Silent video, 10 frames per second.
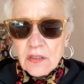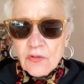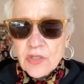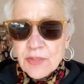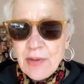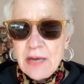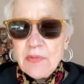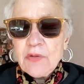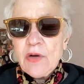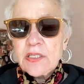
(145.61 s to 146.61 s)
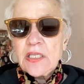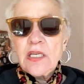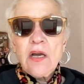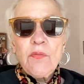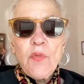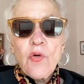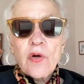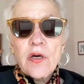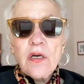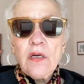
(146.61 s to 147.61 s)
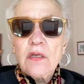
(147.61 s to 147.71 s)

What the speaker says: which made me want to yell more.